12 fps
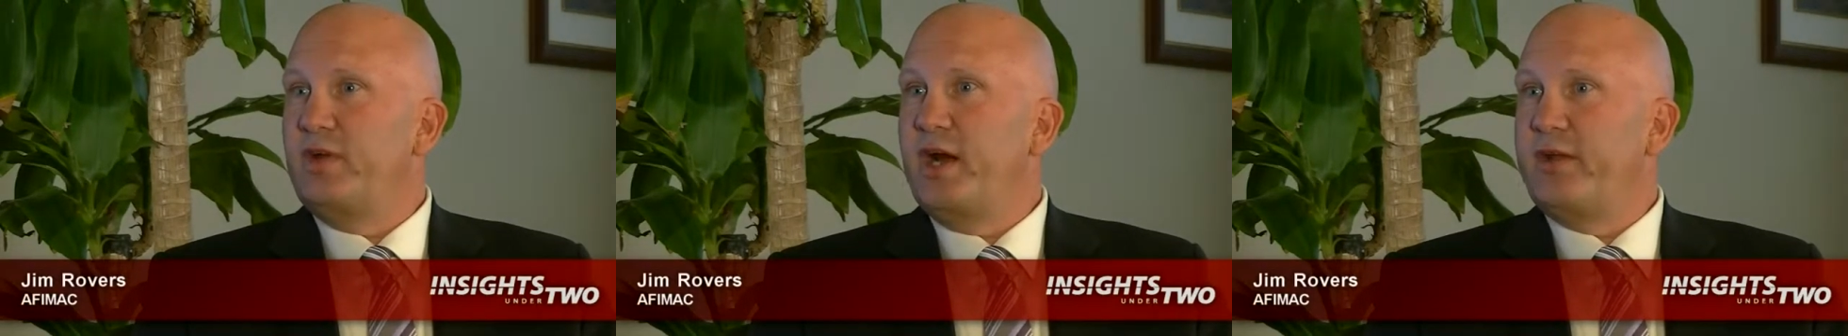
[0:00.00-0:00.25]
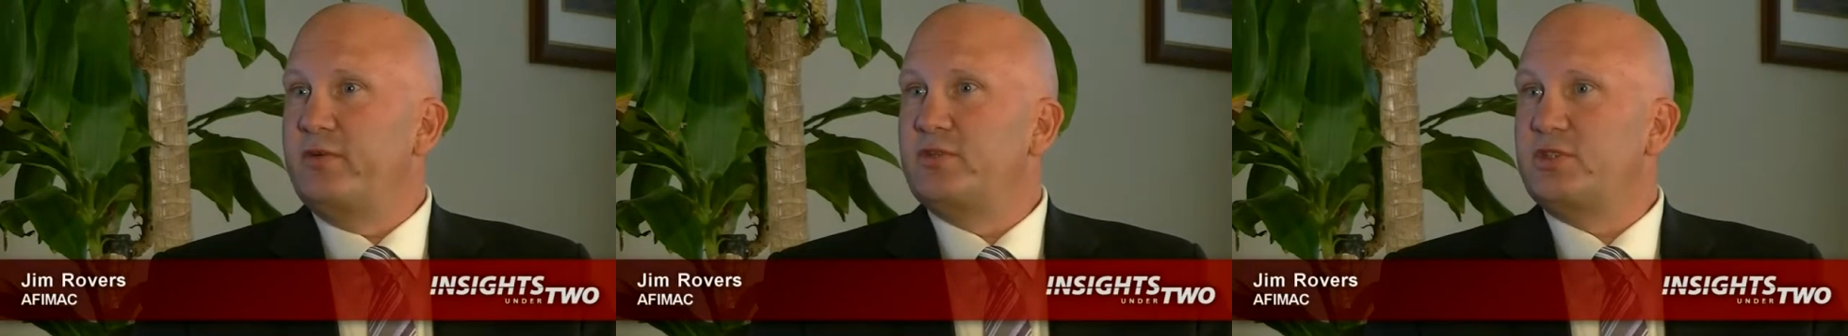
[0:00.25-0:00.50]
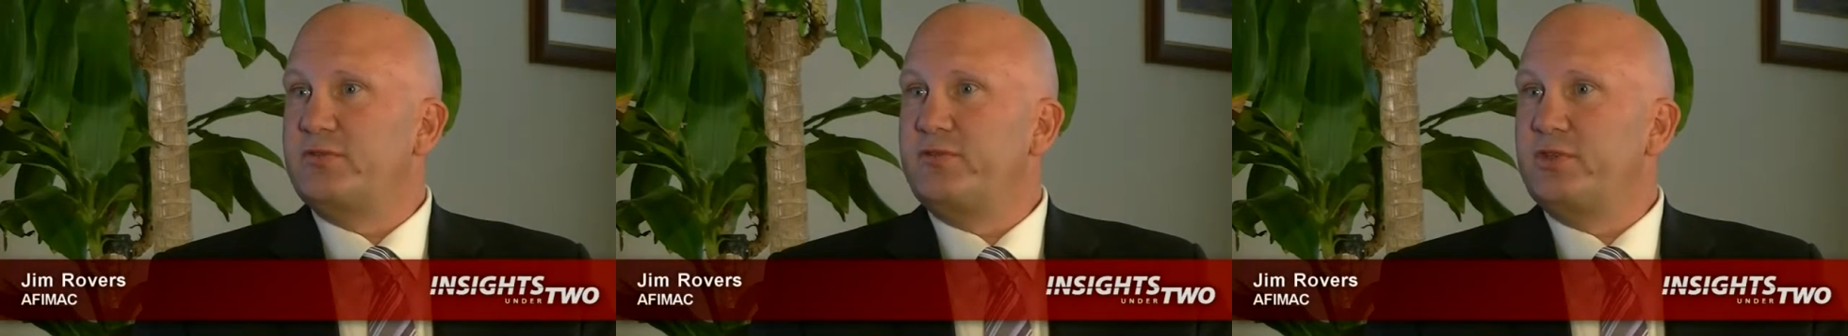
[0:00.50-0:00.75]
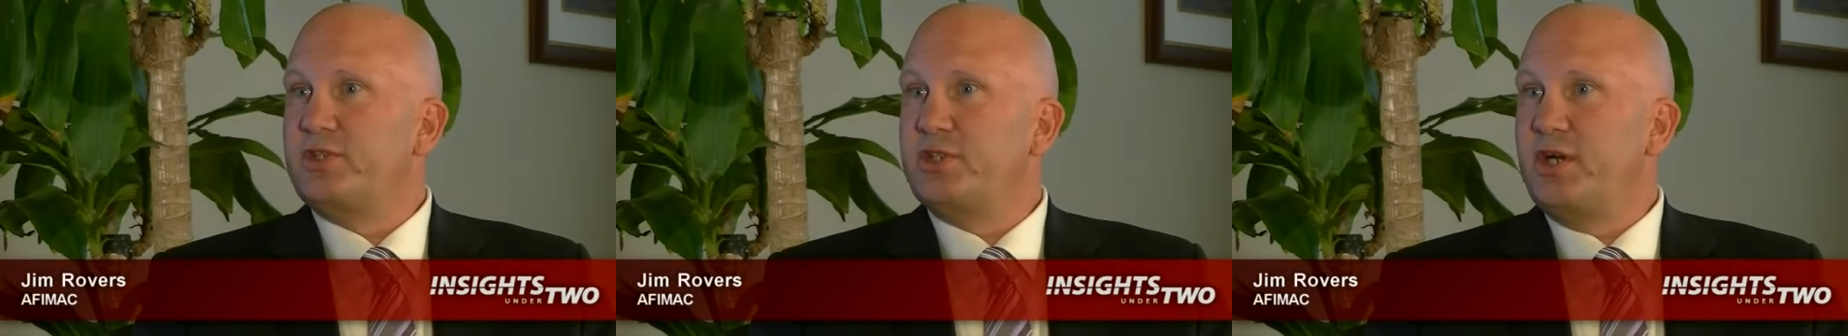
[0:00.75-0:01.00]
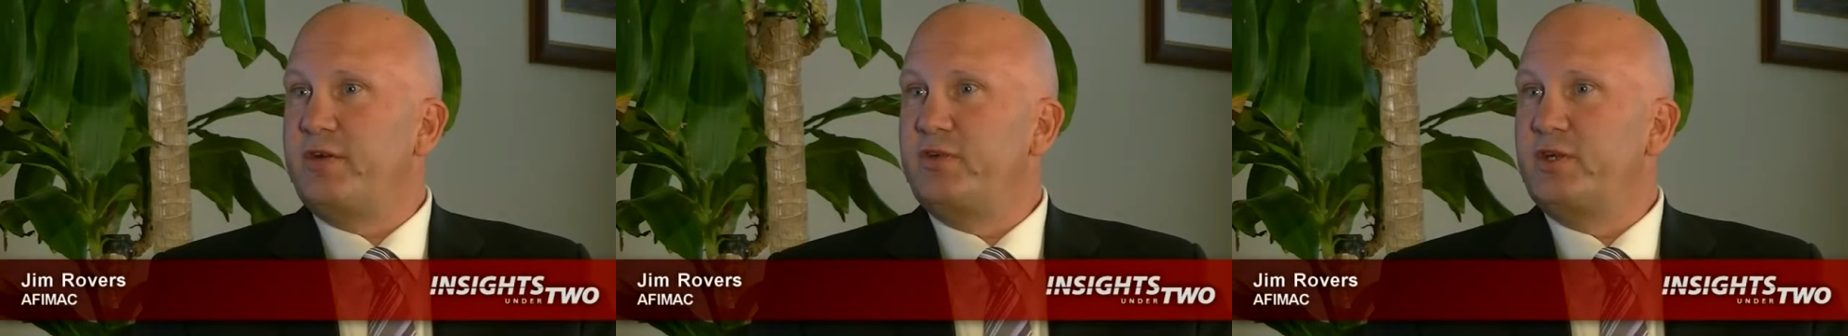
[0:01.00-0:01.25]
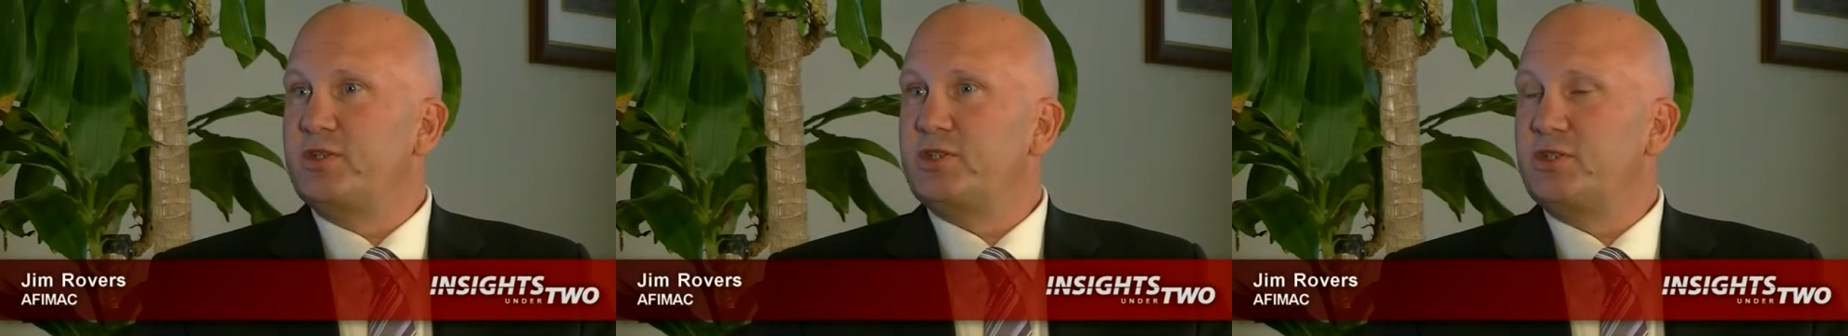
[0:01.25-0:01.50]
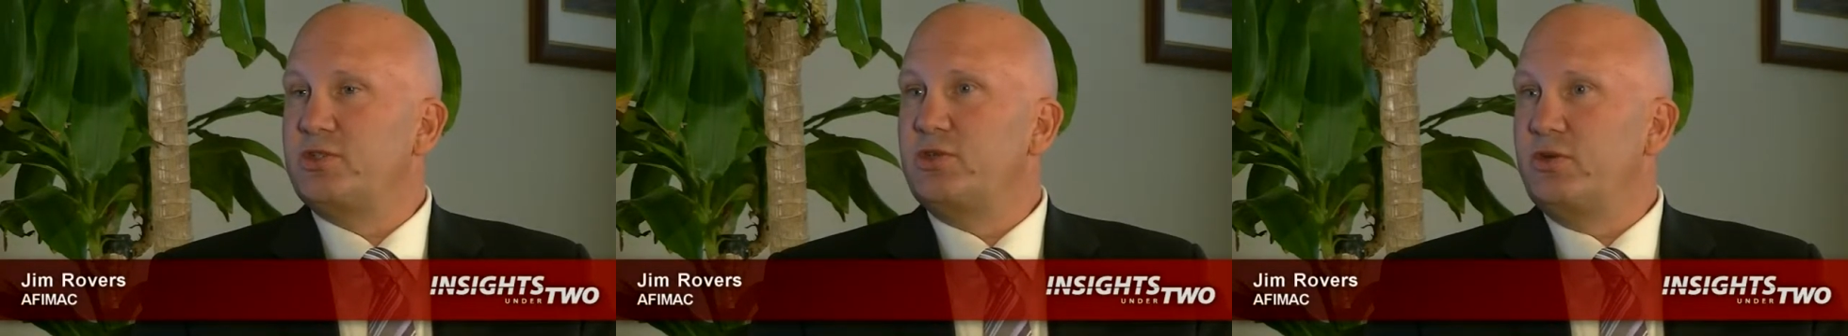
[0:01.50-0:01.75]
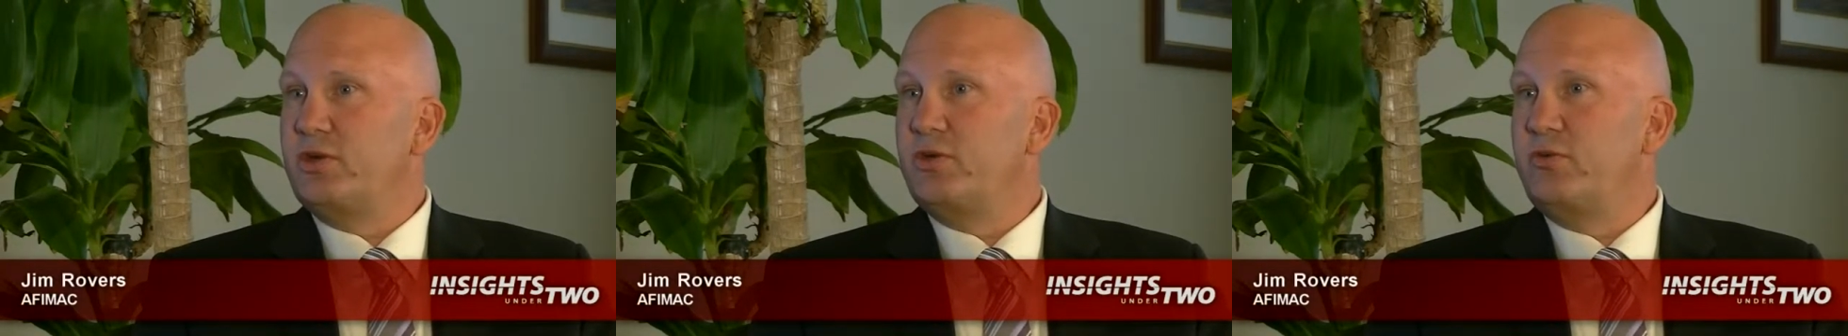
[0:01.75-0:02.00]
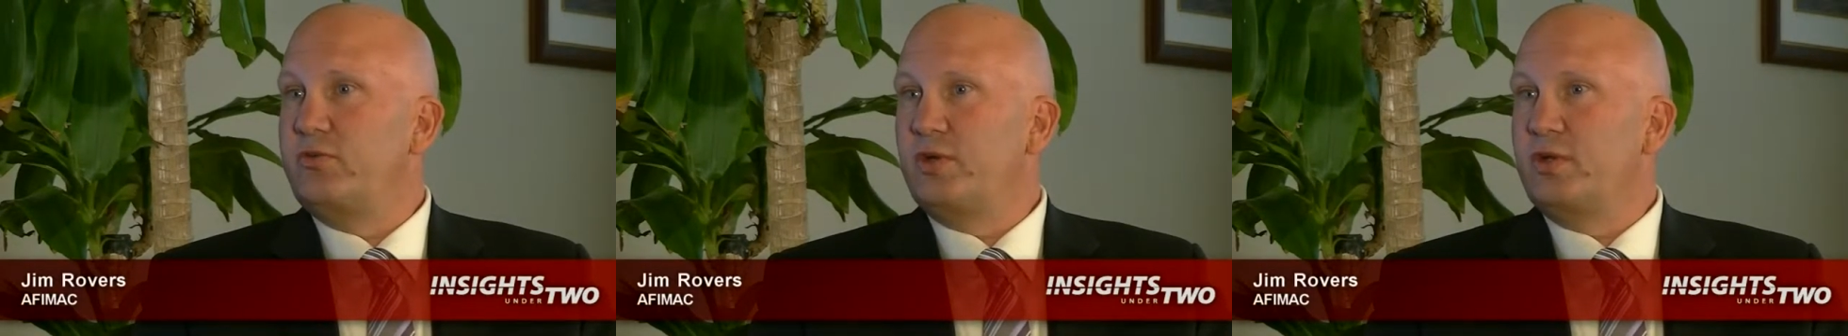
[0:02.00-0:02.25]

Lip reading: gathered sufficient evidence to turn it over to